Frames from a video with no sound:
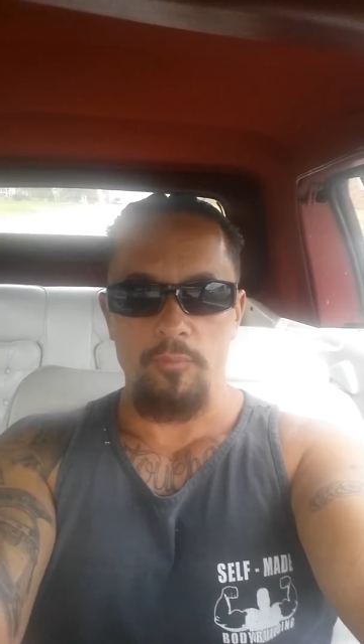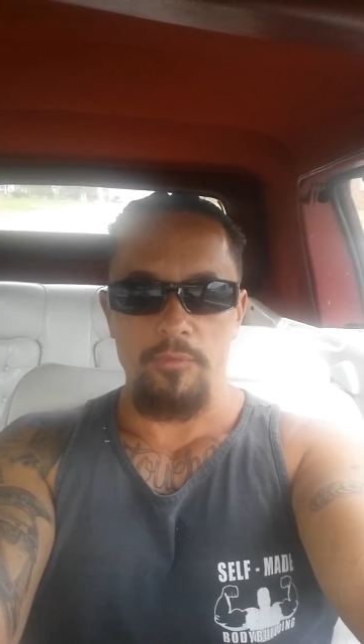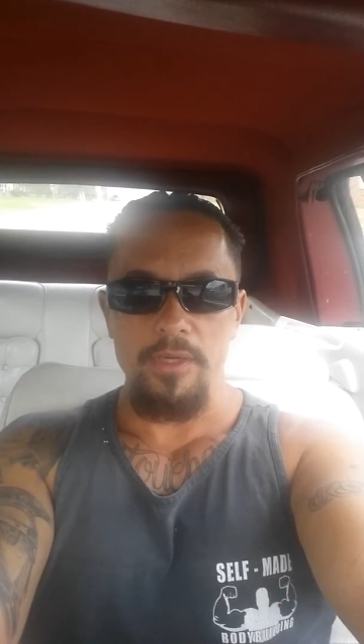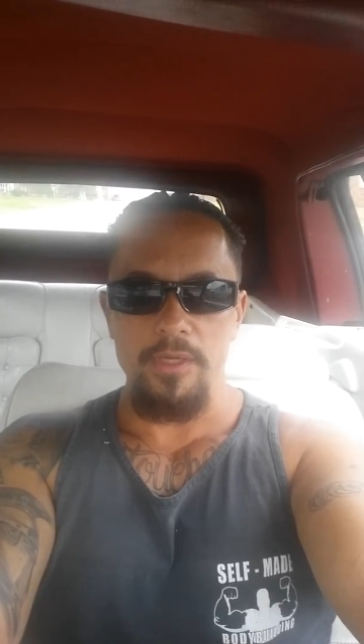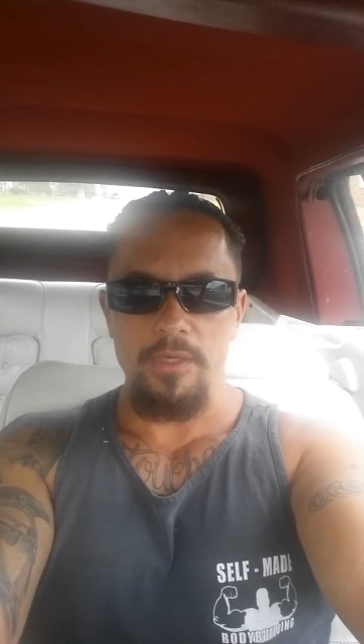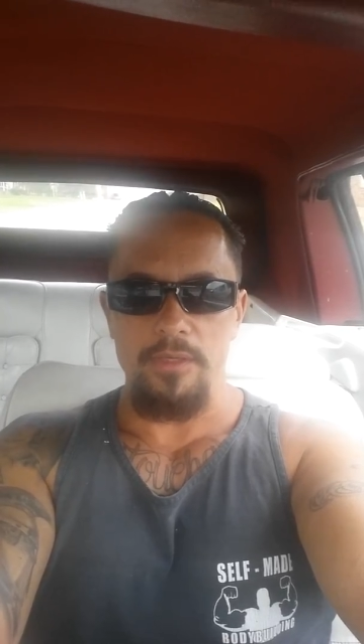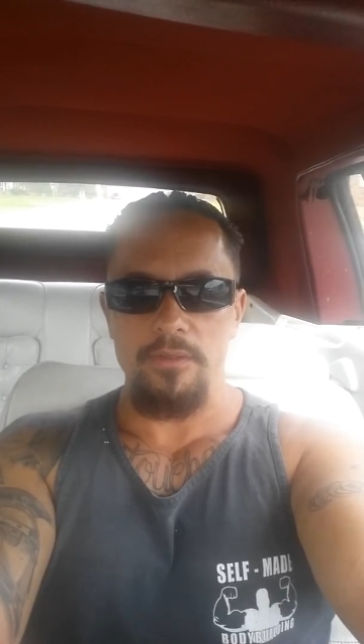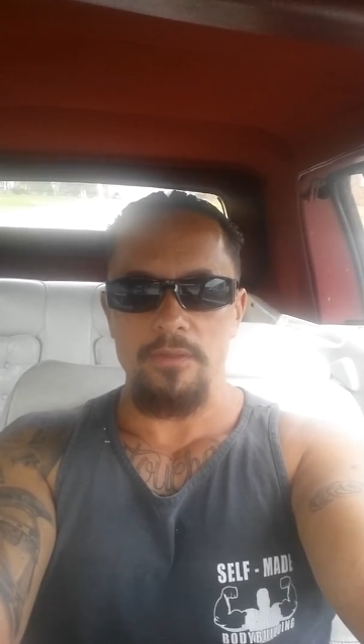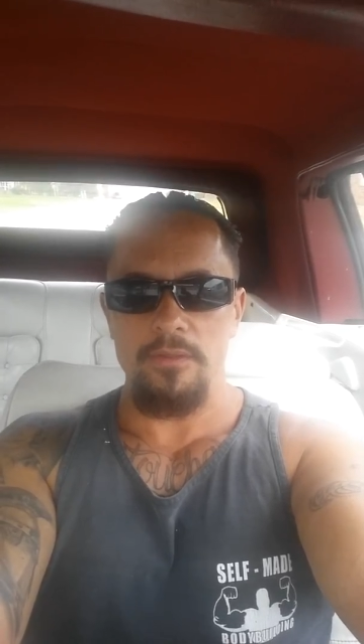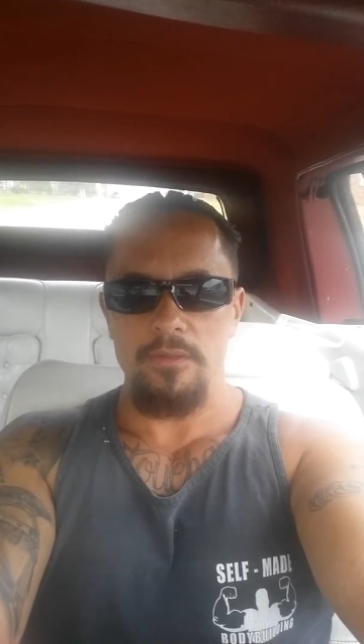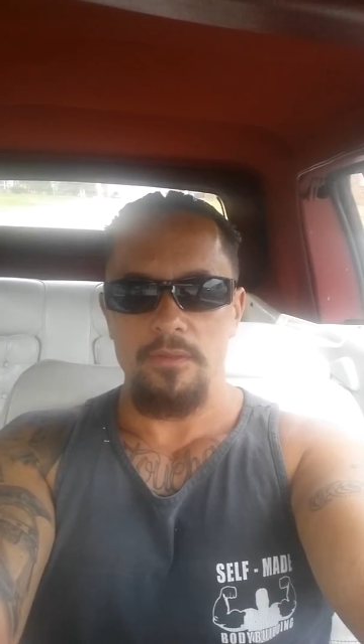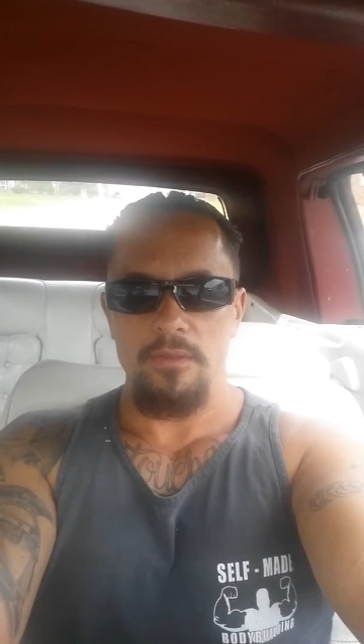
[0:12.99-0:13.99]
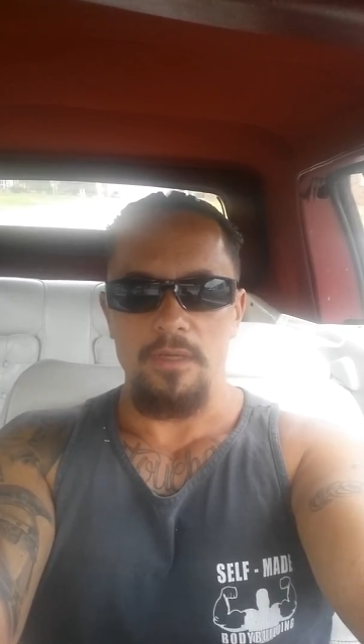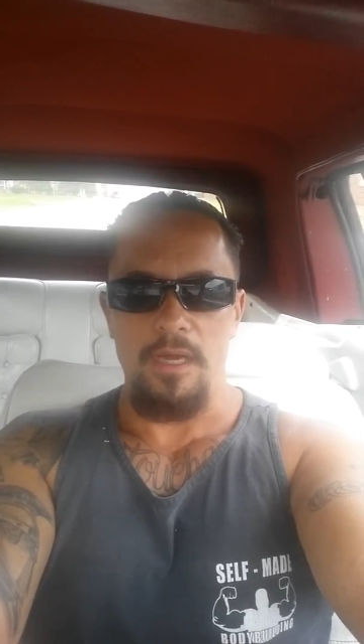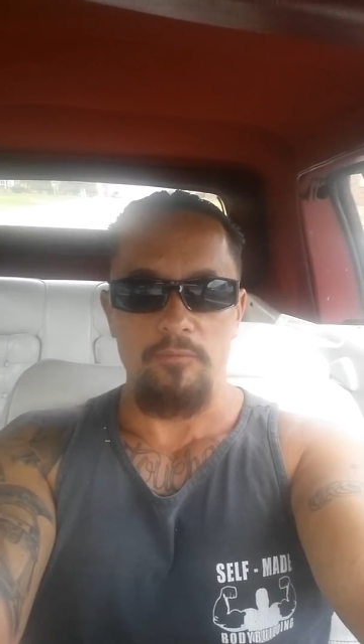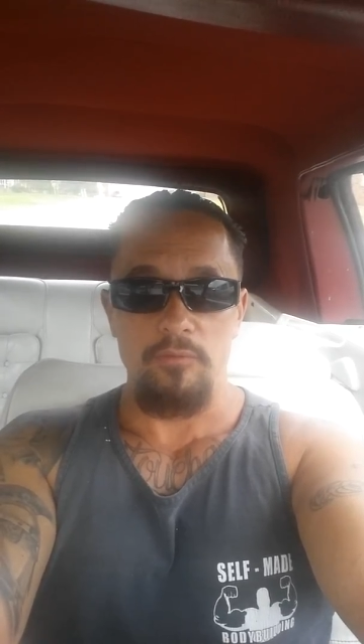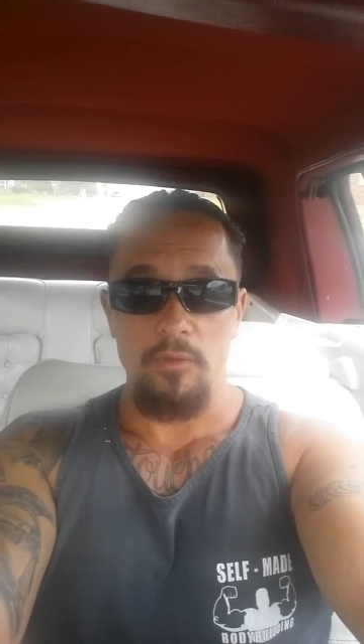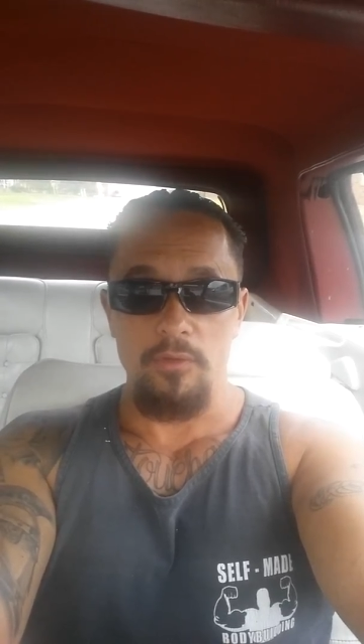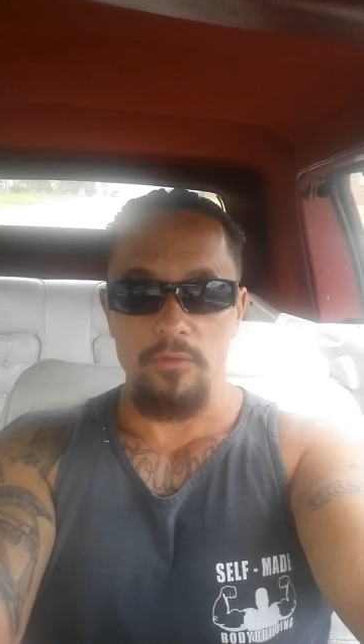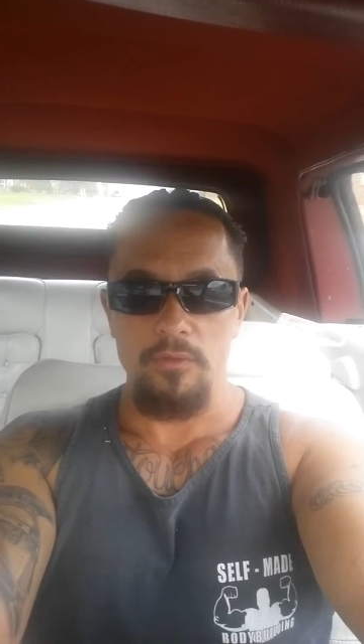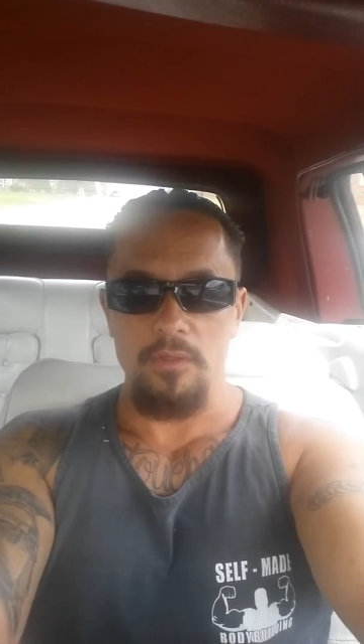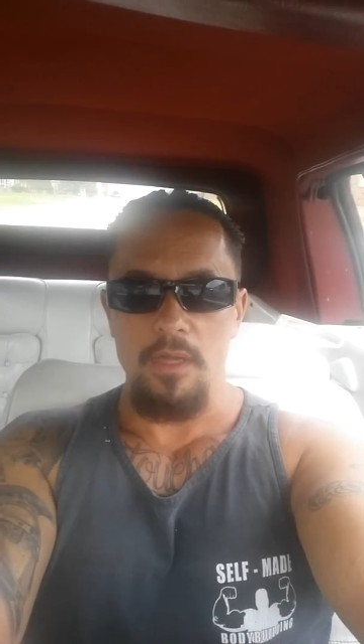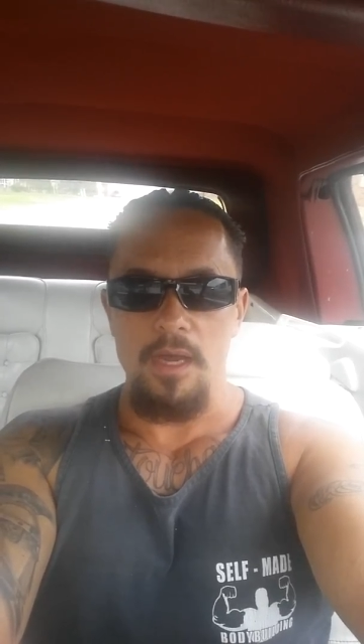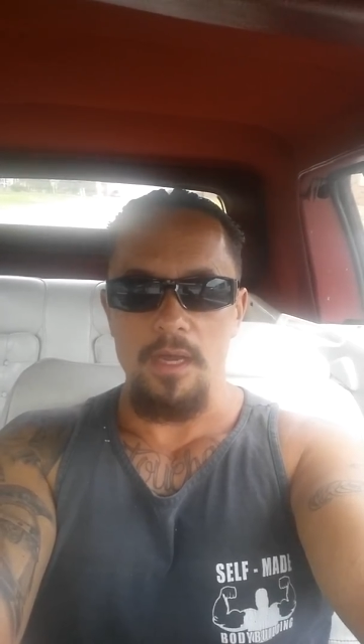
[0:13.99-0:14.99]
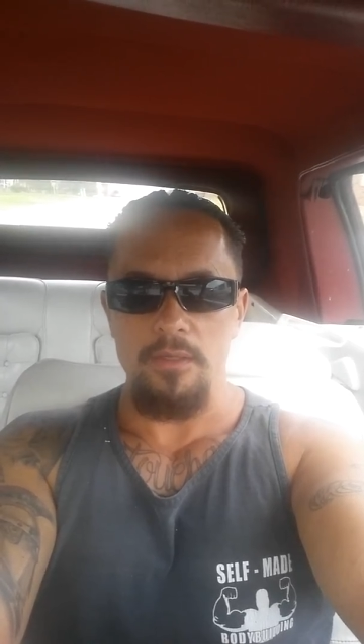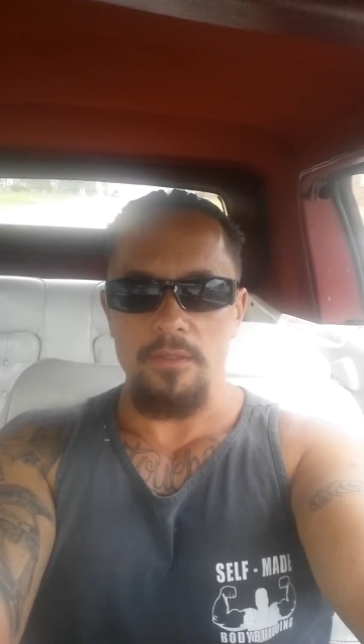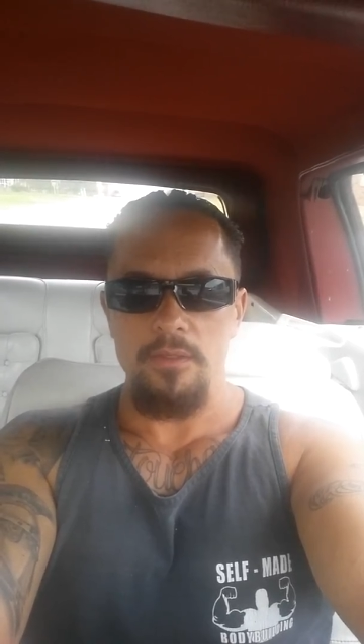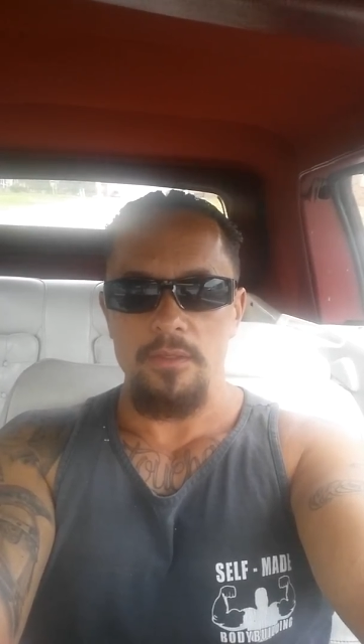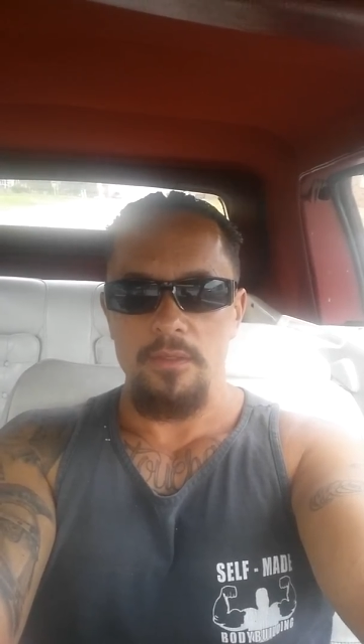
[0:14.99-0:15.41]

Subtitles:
breeding, I've learned a lot,